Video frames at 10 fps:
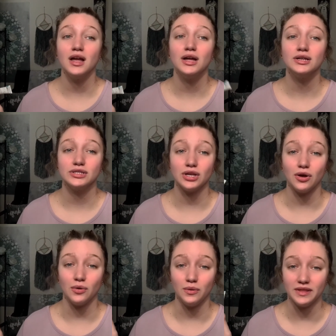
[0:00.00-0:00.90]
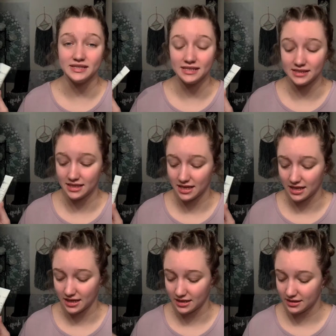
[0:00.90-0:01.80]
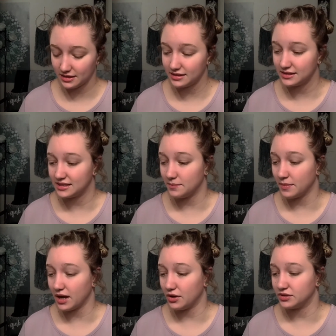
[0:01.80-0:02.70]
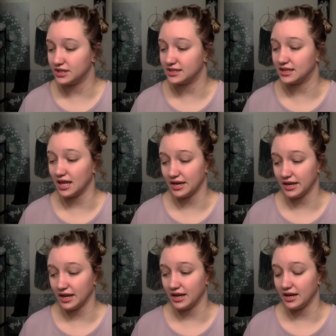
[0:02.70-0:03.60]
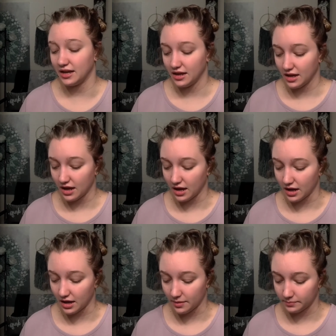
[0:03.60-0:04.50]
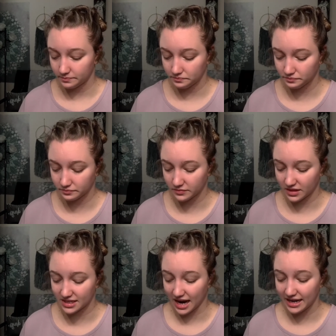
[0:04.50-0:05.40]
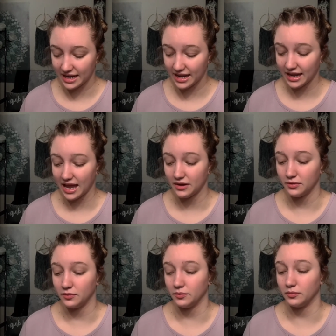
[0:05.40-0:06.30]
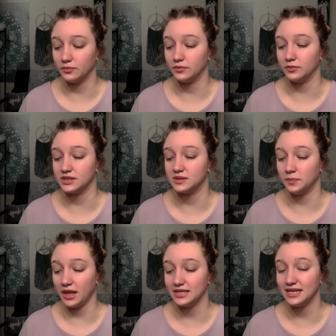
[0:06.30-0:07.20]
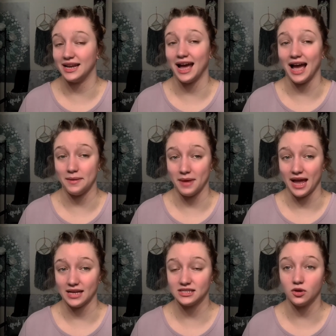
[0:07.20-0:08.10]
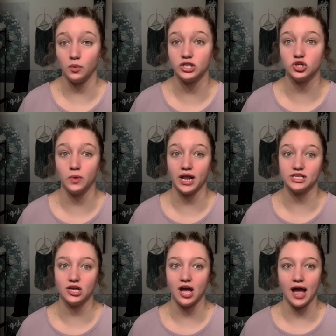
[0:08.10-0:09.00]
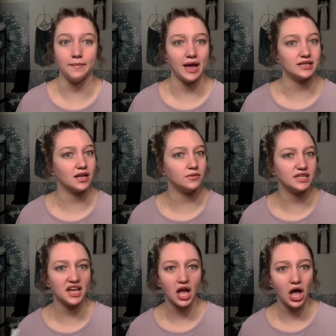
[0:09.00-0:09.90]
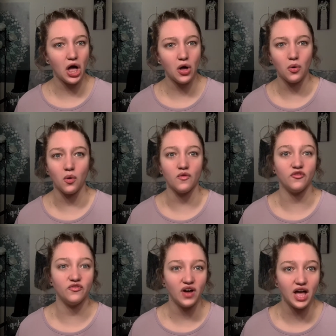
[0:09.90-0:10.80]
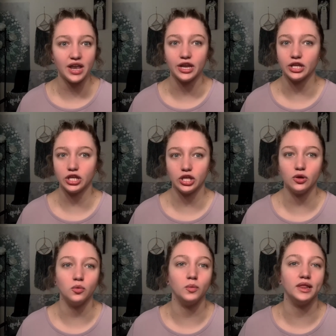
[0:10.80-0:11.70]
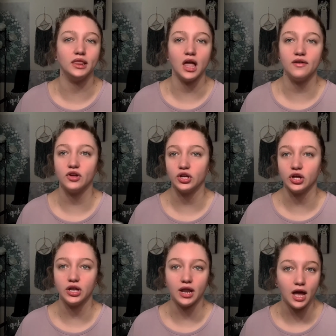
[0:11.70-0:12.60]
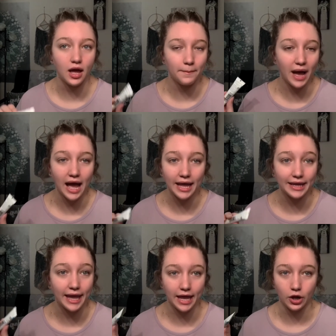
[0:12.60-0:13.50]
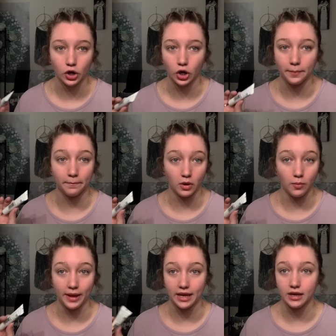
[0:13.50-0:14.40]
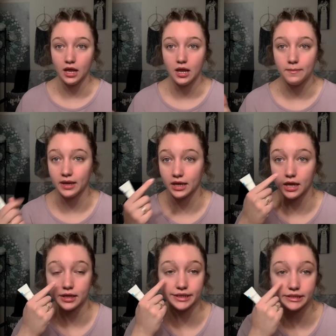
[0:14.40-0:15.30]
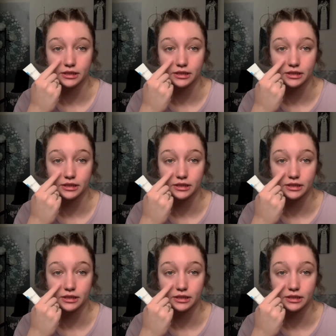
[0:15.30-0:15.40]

So this is the Symbiosis London tightening and resplendent eye mask, which when I saw eye mask, I was like, oh, fun, cute. We love a good eye care moment, because